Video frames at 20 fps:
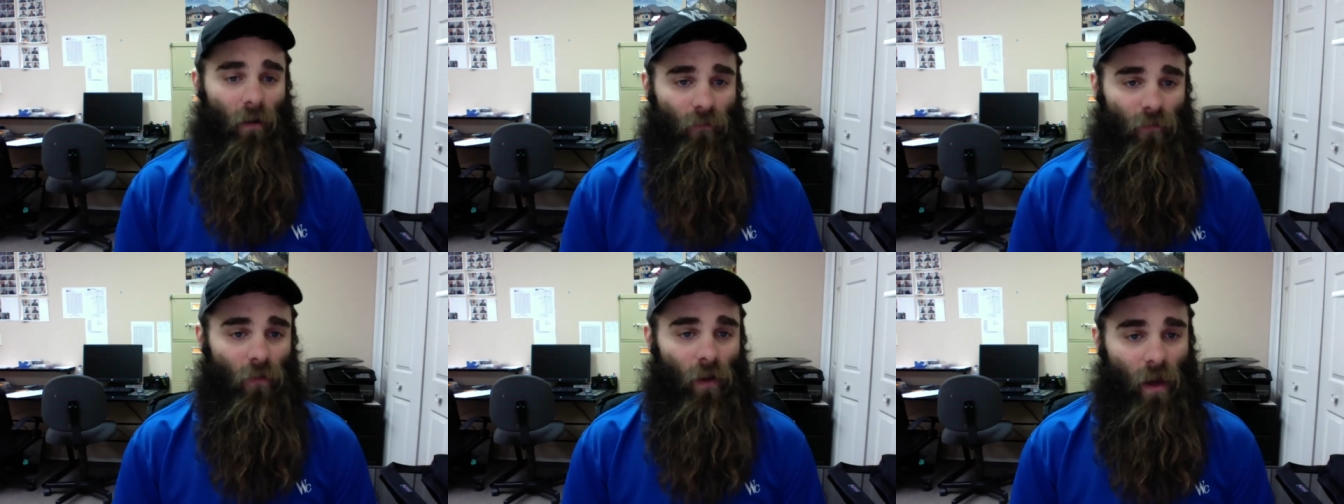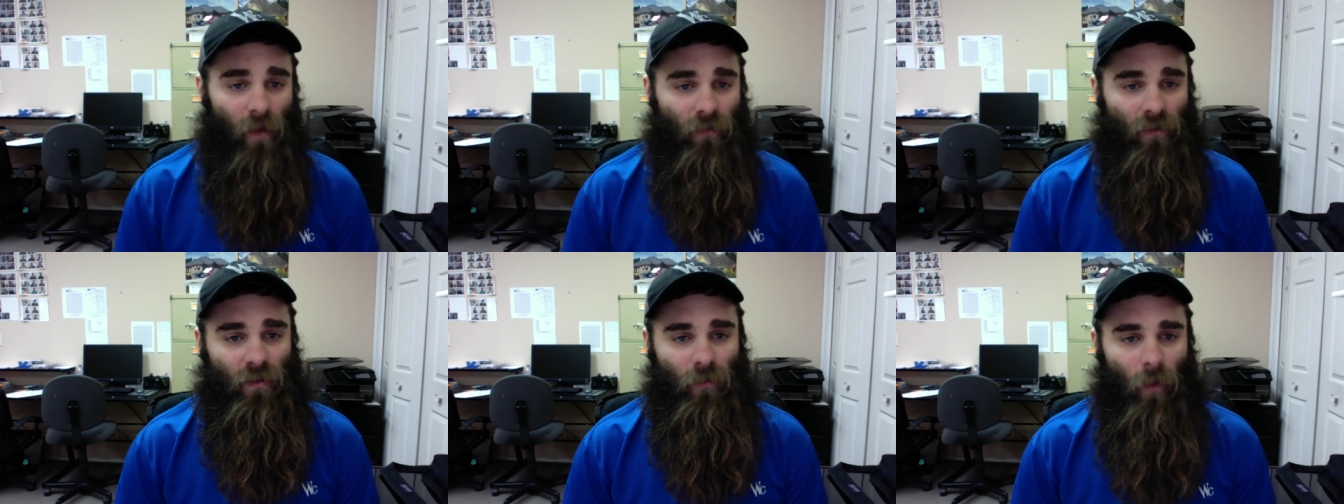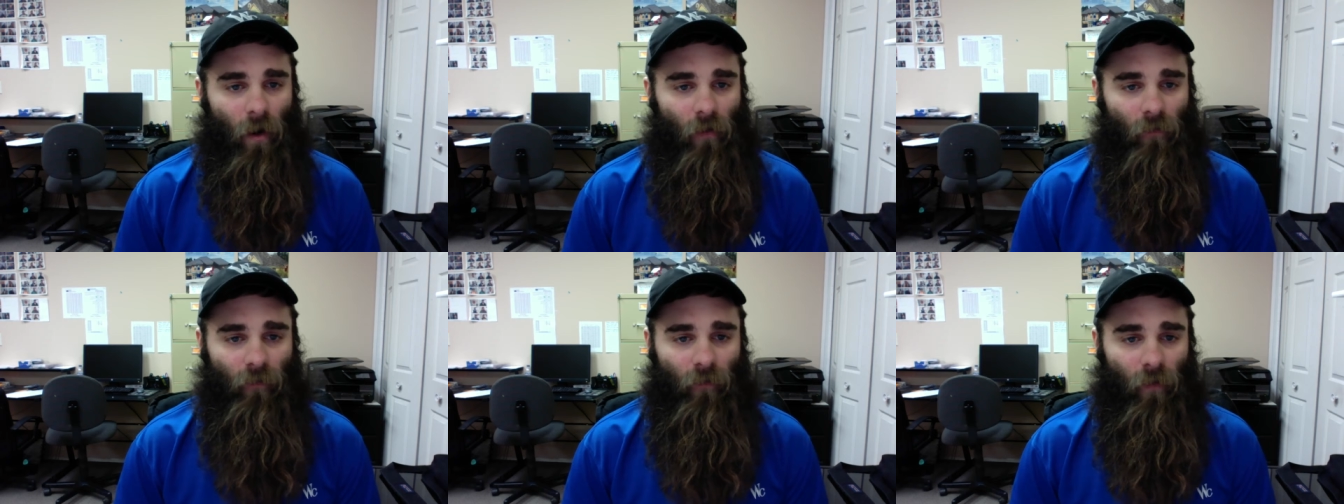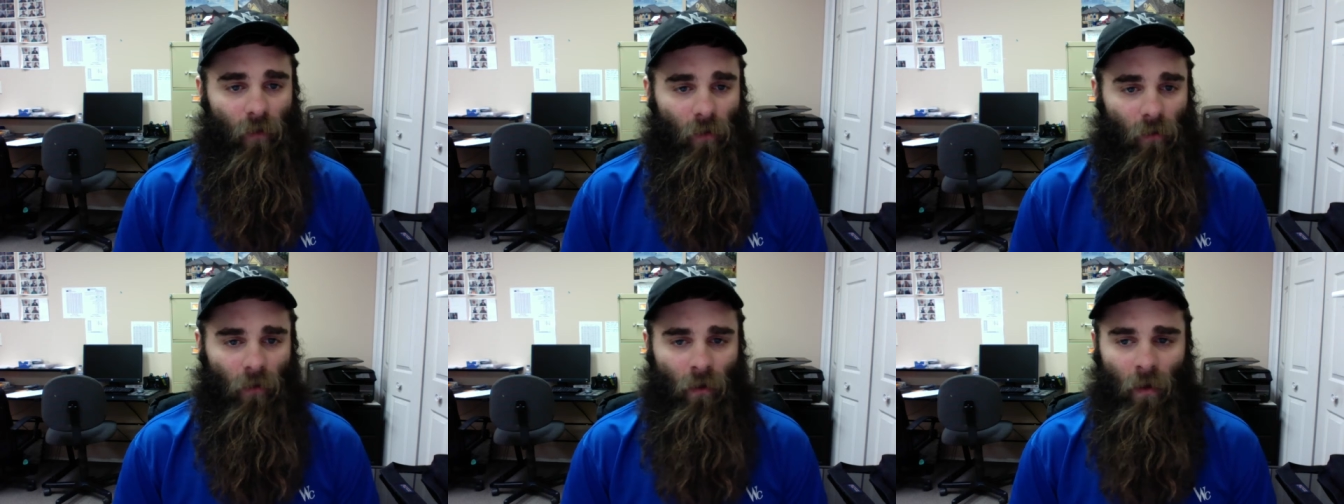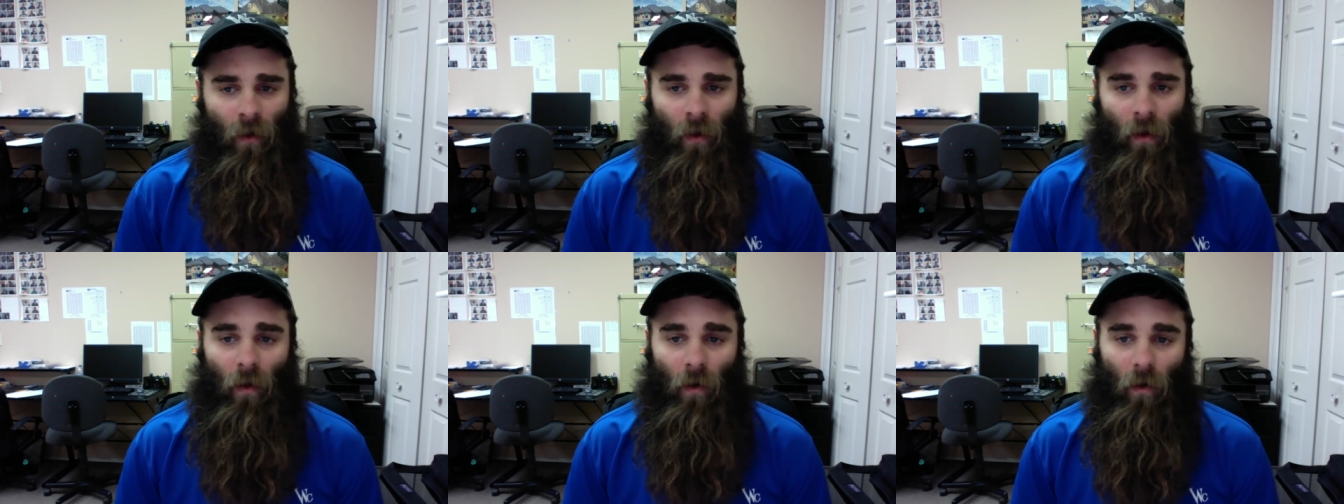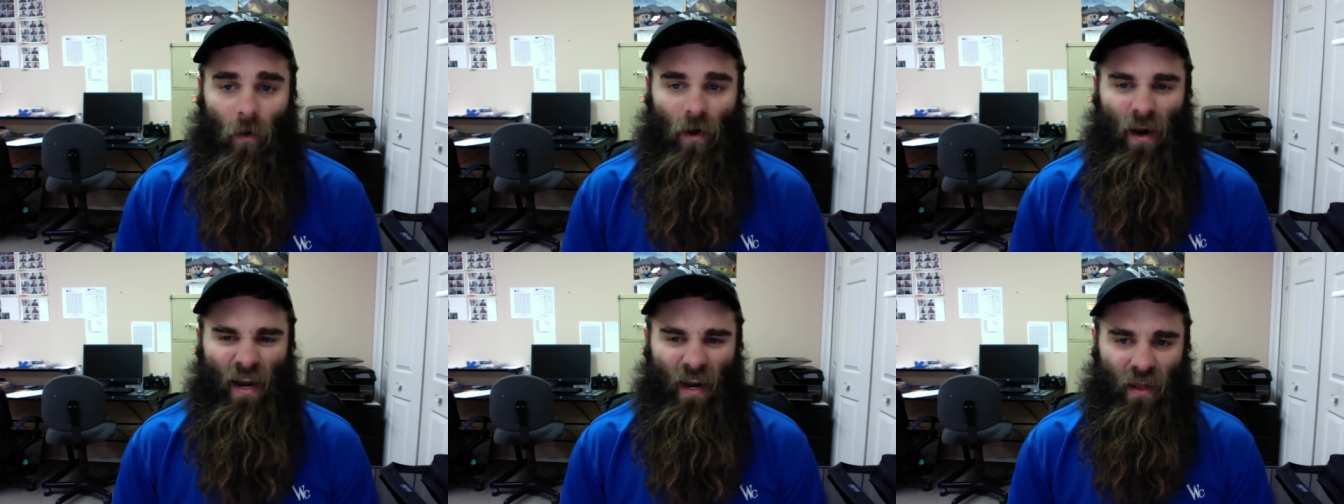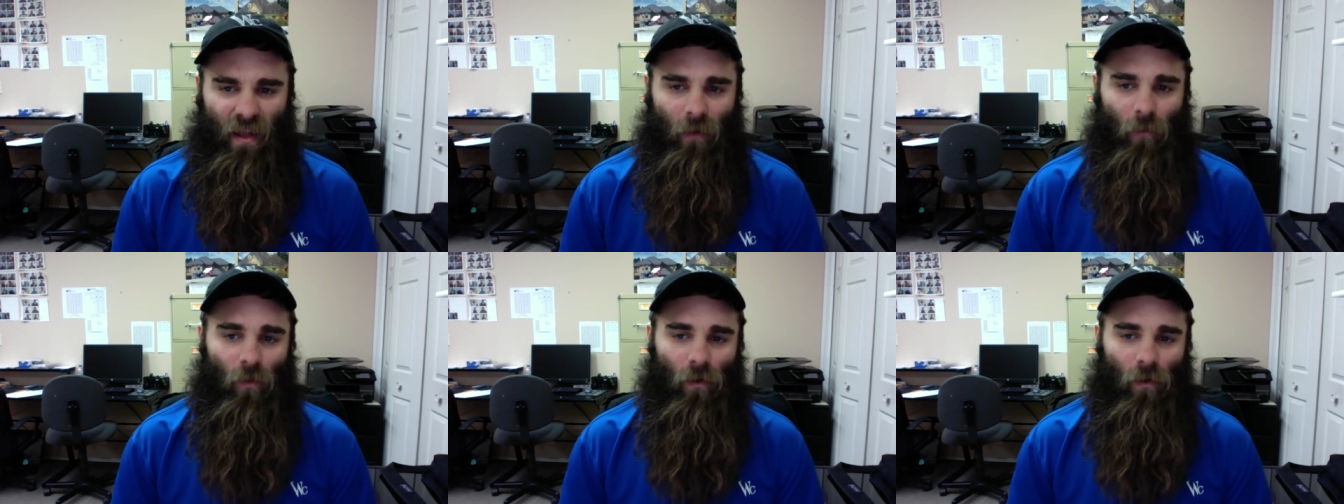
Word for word: If you have a smartphone or anything